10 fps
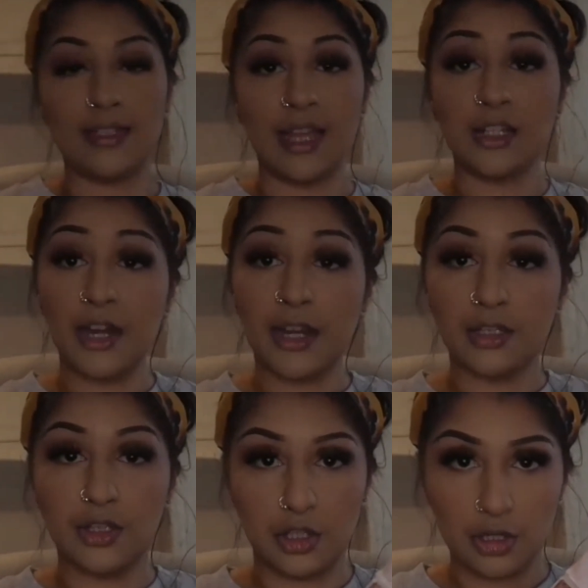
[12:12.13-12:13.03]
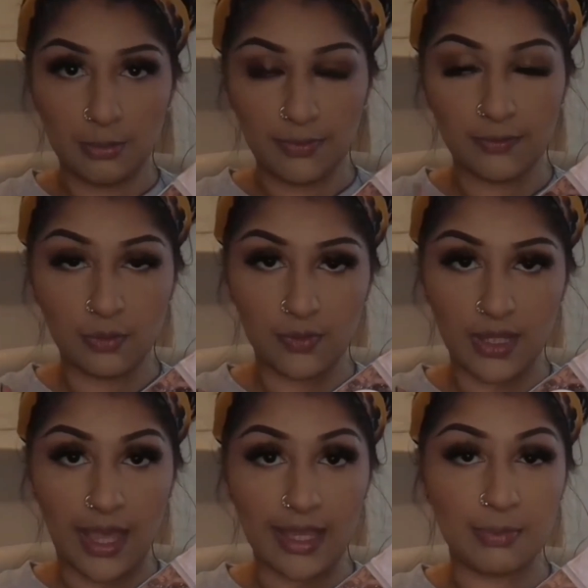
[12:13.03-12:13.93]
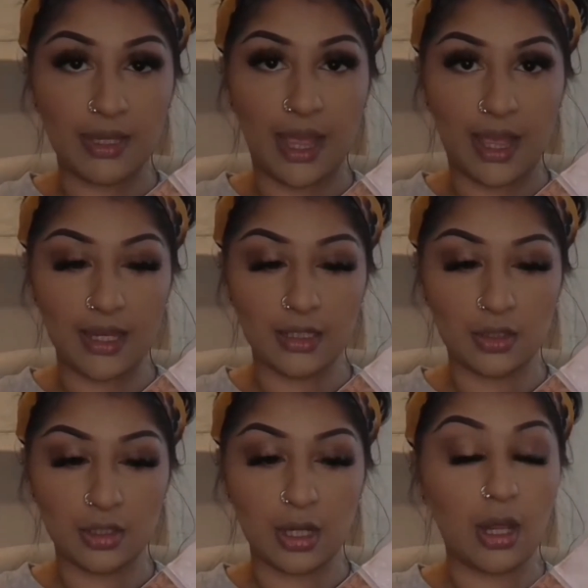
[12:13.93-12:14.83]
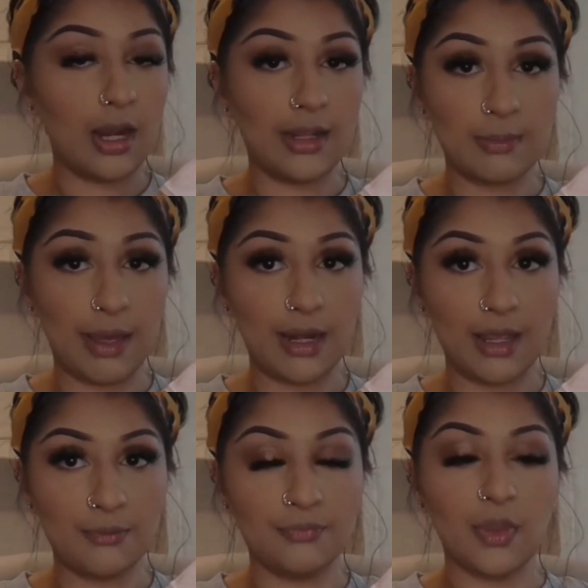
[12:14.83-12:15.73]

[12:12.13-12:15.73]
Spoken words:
it's actually a dupe for the ABH highlighter palette.